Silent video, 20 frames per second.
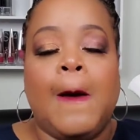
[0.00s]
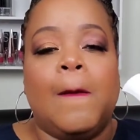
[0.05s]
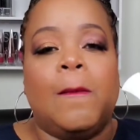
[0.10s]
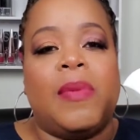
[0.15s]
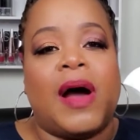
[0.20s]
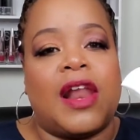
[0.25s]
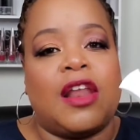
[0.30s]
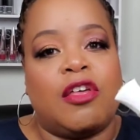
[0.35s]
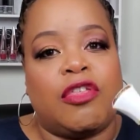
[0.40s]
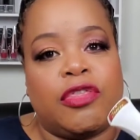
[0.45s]

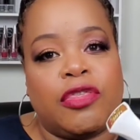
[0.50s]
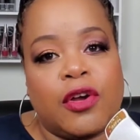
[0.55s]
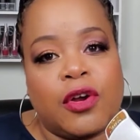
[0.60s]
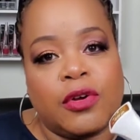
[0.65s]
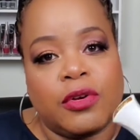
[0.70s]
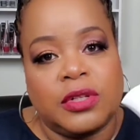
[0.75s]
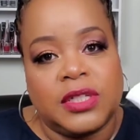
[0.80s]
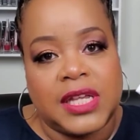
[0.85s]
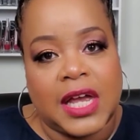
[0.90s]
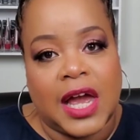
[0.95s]
By the
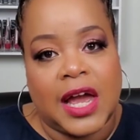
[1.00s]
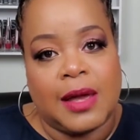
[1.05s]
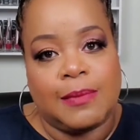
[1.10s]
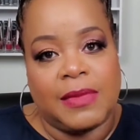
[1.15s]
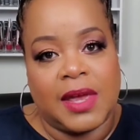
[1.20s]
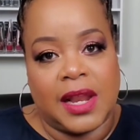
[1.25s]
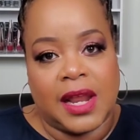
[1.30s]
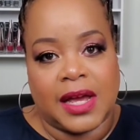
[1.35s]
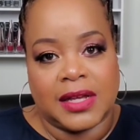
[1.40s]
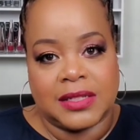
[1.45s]
third time
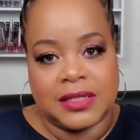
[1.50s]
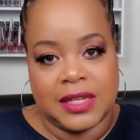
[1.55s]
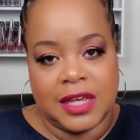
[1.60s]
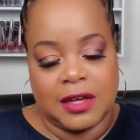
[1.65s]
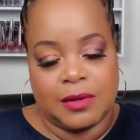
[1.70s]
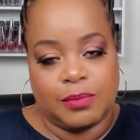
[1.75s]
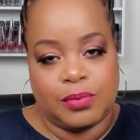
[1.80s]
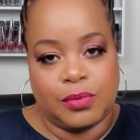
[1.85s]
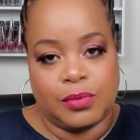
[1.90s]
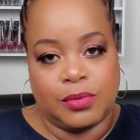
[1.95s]
that I
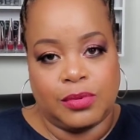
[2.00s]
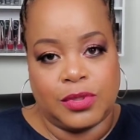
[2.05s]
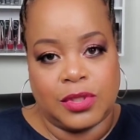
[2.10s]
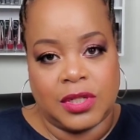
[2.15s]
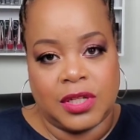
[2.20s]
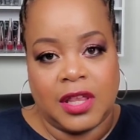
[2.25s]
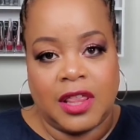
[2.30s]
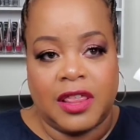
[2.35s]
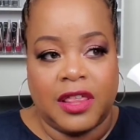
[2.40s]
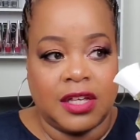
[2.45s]
sampled
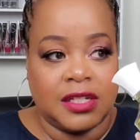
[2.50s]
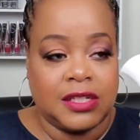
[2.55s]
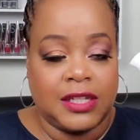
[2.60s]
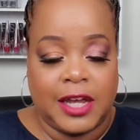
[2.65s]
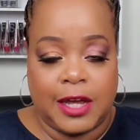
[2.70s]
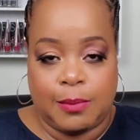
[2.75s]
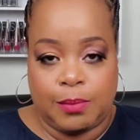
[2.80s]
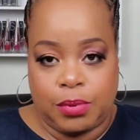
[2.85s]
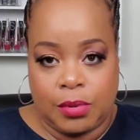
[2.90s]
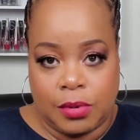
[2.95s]
the
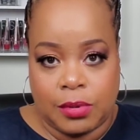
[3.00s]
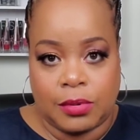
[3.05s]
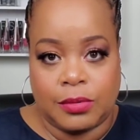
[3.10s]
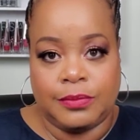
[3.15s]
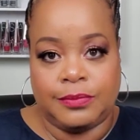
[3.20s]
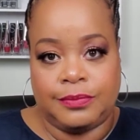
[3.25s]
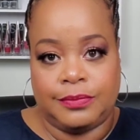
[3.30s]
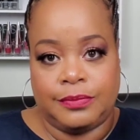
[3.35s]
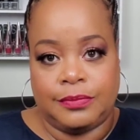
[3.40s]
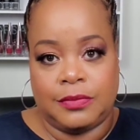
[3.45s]
sample,
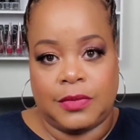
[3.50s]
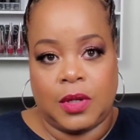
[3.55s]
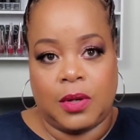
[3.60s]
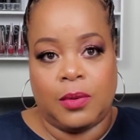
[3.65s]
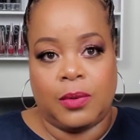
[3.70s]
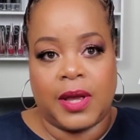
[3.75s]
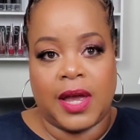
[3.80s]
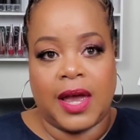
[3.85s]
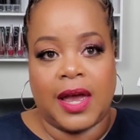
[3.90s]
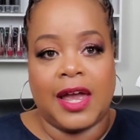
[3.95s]

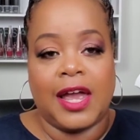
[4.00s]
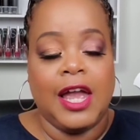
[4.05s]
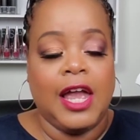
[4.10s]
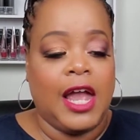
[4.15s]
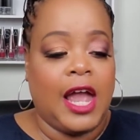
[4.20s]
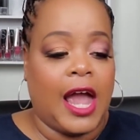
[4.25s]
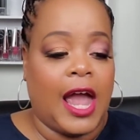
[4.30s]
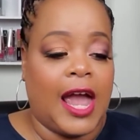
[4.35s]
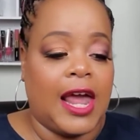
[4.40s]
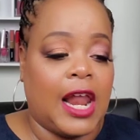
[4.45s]
okay,
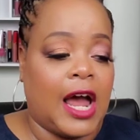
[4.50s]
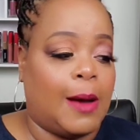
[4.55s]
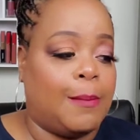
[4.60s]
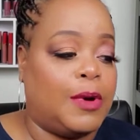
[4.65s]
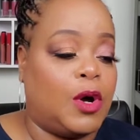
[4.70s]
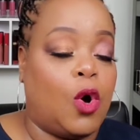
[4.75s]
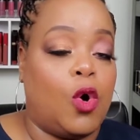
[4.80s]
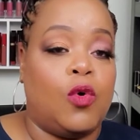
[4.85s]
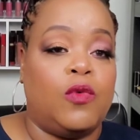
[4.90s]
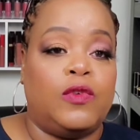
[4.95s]
and I'm
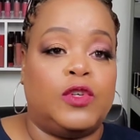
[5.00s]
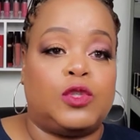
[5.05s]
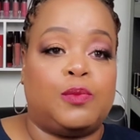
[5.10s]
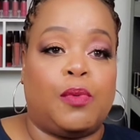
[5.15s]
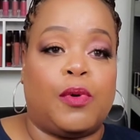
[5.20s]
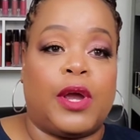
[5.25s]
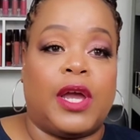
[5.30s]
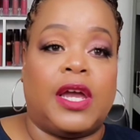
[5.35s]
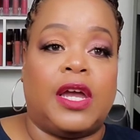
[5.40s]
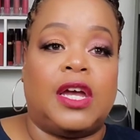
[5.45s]
an
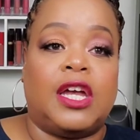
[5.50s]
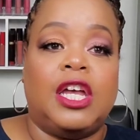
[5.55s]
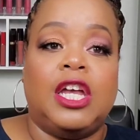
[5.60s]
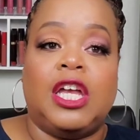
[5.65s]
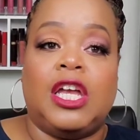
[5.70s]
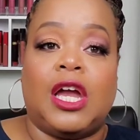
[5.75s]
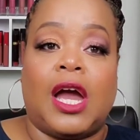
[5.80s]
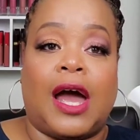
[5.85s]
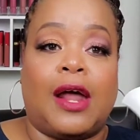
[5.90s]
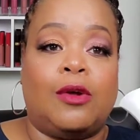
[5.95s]
oversprayer,
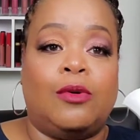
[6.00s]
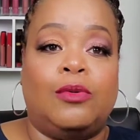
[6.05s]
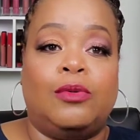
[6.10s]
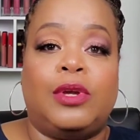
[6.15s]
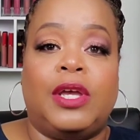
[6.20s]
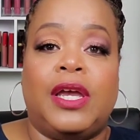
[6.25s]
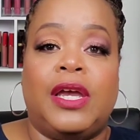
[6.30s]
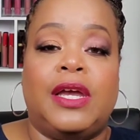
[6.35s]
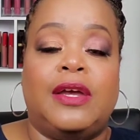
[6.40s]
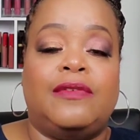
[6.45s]
I don't
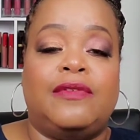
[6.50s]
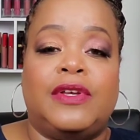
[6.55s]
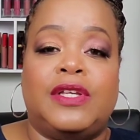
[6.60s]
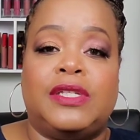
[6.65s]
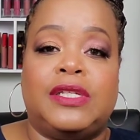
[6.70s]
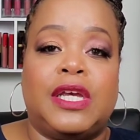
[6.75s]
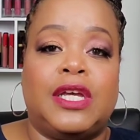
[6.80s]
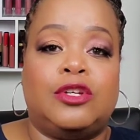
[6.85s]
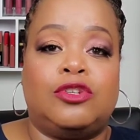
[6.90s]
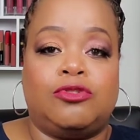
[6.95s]
care if it
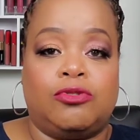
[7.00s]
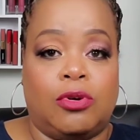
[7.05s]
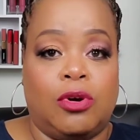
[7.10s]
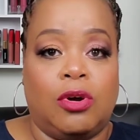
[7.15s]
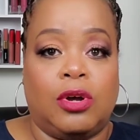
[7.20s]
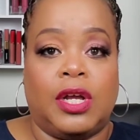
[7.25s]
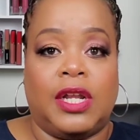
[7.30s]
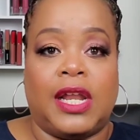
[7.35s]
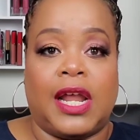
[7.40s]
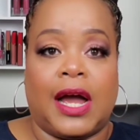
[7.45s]
stays
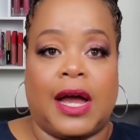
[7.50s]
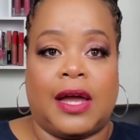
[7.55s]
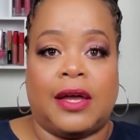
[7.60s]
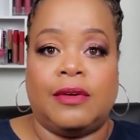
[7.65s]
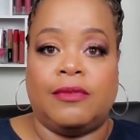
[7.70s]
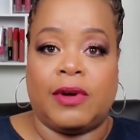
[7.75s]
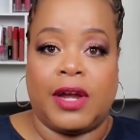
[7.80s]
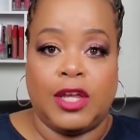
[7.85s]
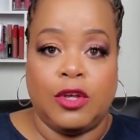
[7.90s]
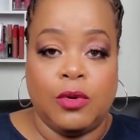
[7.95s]
strong or not,
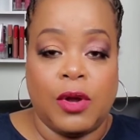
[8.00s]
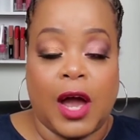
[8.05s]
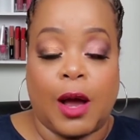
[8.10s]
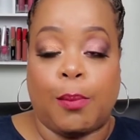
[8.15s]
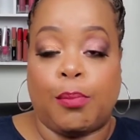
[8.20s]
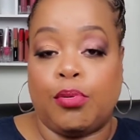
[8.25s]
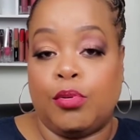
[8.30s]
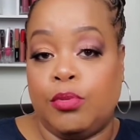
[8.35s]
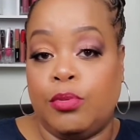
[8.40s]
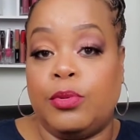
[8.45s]
right? You
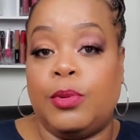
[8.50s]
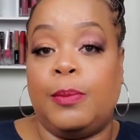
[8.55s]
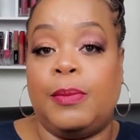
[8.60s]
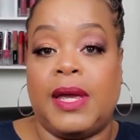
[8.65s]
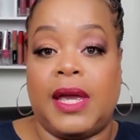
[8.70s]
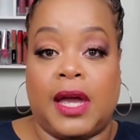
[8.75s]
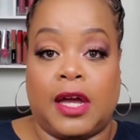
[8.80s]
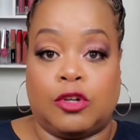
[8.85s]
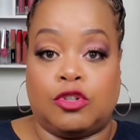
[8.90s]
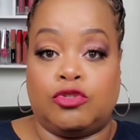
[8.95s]
got to prove to me
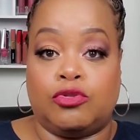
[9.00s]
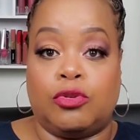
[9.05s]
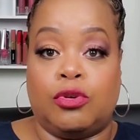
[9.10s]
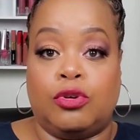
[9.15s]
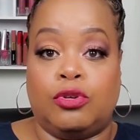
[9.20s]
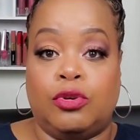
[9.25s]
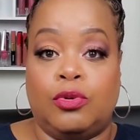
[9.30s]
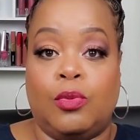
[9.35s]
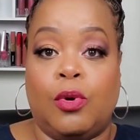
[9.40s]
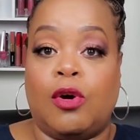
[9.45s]
how
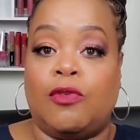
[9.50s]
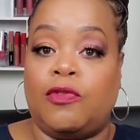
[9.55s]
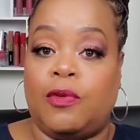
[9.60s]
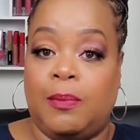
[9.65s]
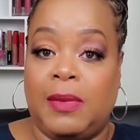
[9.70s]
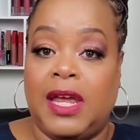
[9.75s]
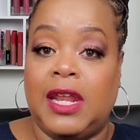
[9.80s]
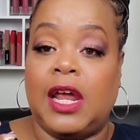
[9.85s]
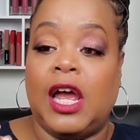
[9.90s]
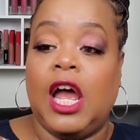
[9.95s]
strong you are for
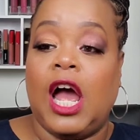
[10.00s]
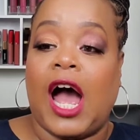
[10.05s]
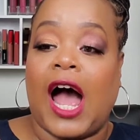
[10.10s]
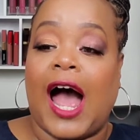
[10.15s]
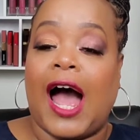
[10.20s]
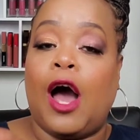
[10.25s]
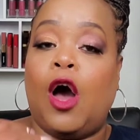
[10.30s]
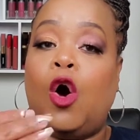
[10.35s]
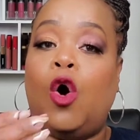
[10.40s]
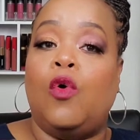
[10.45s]
me to,
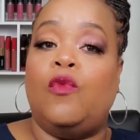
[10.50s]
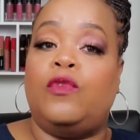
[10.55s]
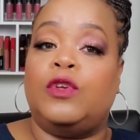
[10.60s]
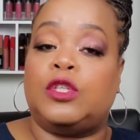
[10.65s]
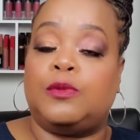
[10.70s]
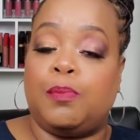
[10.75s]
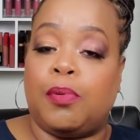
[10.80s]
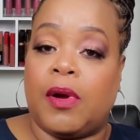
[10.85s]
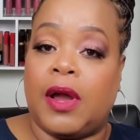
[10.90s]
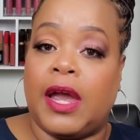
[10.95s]
I
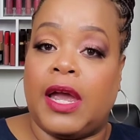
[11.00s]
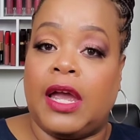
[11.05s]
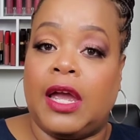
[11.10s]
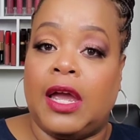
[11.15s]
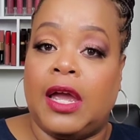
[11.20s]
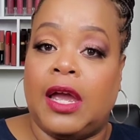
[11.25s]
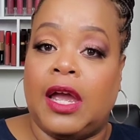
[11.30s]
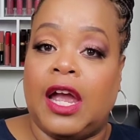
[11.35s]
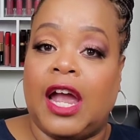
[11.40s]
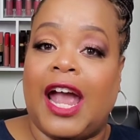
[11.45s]
overspray
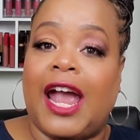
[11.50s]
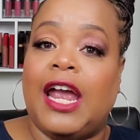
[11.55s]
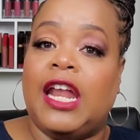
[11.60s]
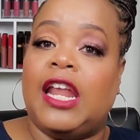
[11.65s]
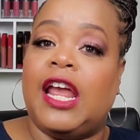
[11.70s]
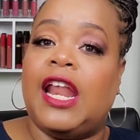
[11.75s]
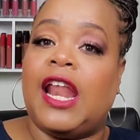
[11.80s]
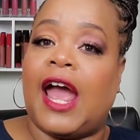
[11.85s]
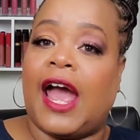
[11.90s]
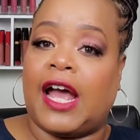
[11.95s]
and
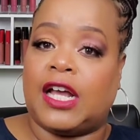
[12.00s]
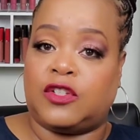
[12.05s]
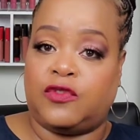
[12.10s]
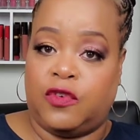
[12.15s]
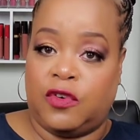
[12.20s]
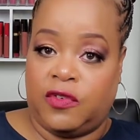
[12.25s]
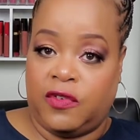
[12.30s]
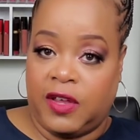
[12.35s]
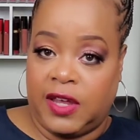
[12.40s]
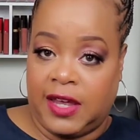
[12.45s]
then ask
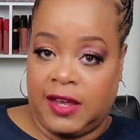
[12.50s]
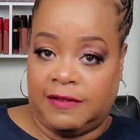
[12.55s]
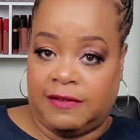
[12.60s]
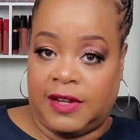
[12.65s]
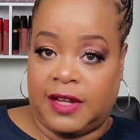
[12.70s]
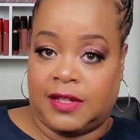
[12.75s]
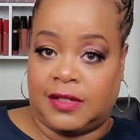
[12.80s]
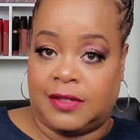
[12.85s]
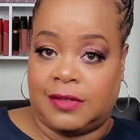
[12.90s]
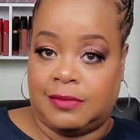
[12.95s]
for
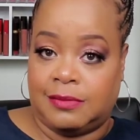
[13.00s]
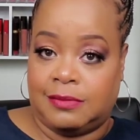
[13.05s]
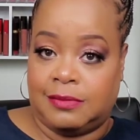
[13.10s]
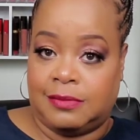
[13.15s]
forgiveness.